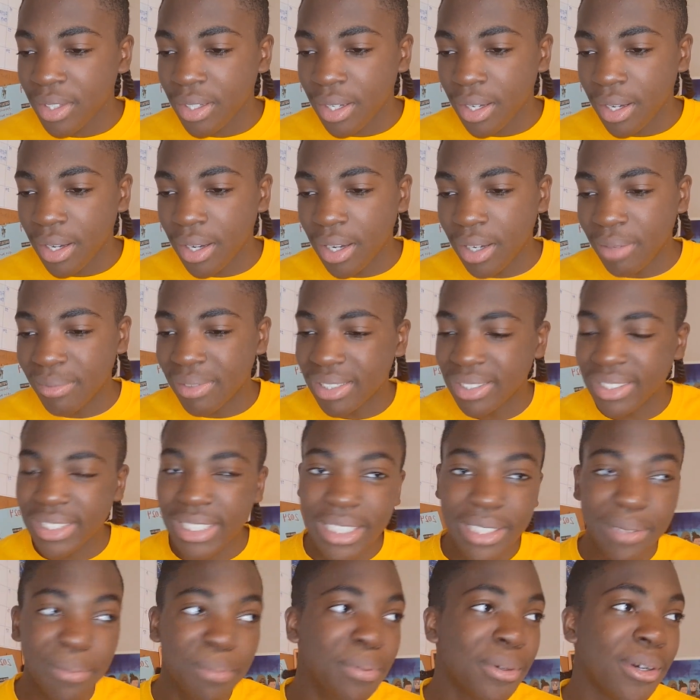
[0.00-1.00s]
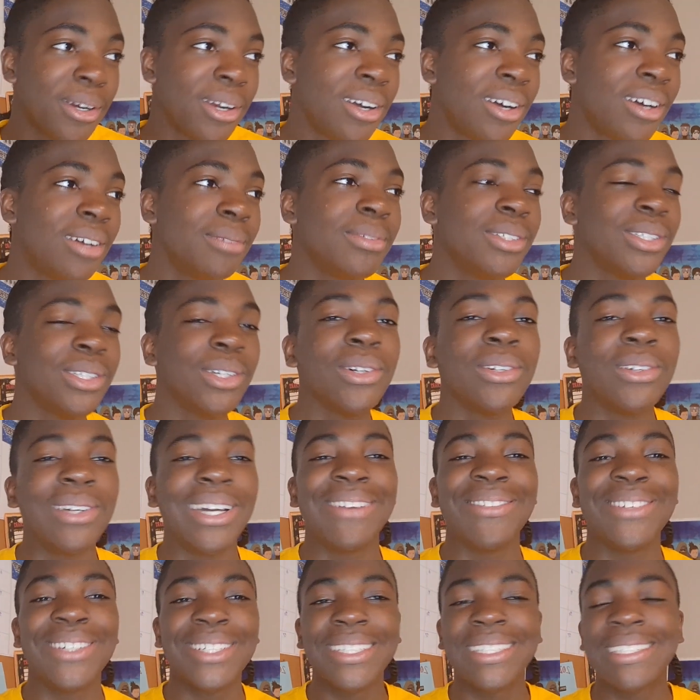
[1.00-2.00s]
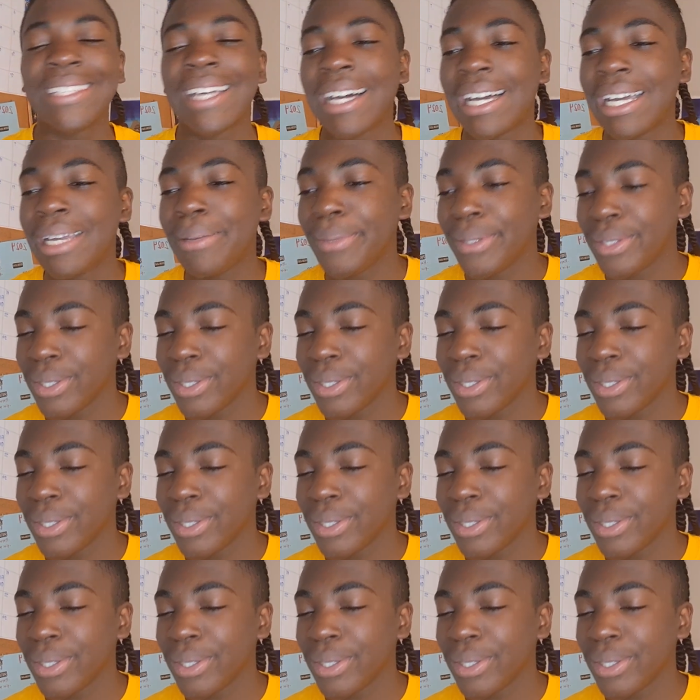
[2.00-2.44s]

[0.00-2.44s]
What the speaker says: I'll take you to prom, you know, you'll have a good time.